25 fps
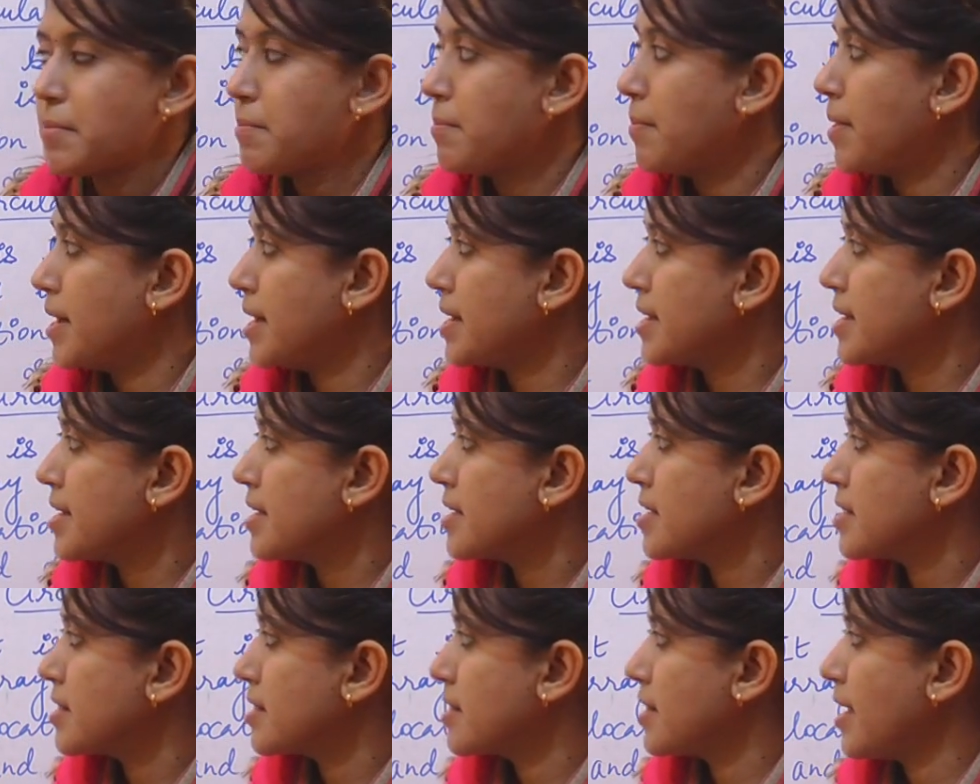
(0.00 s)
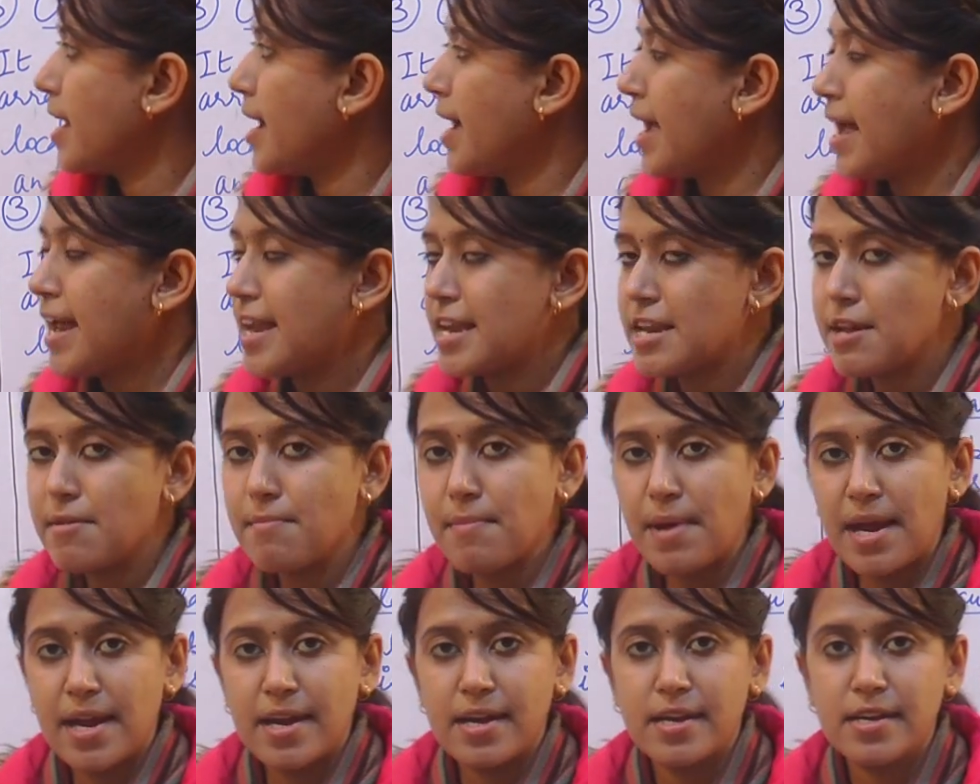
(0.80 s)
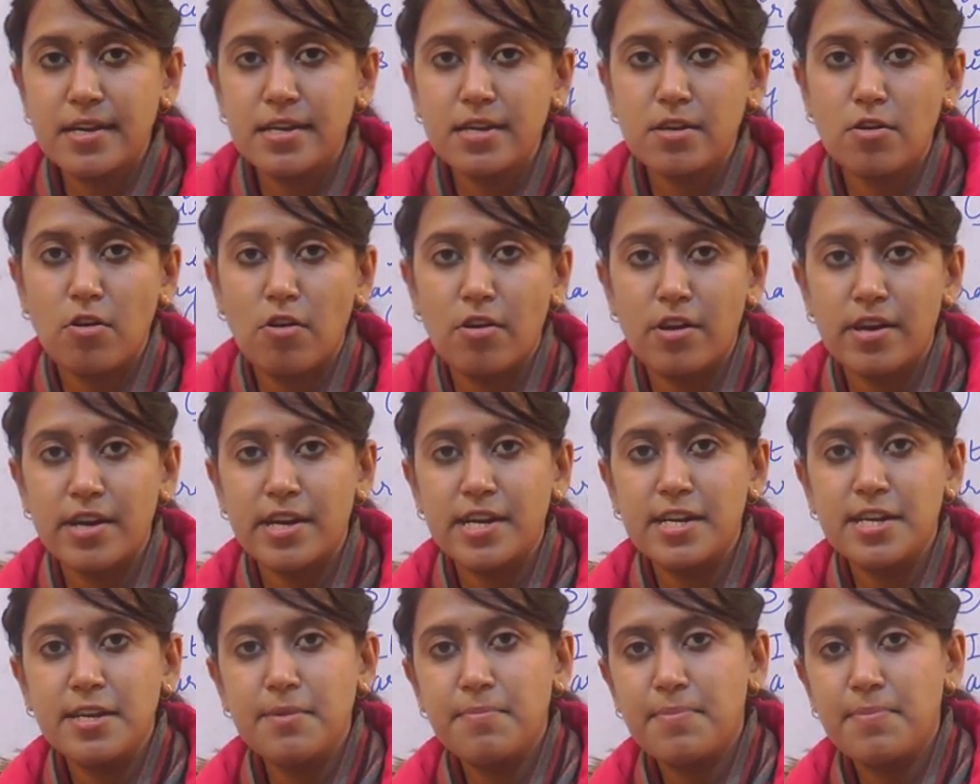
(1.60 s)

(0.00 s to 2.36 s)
but the element already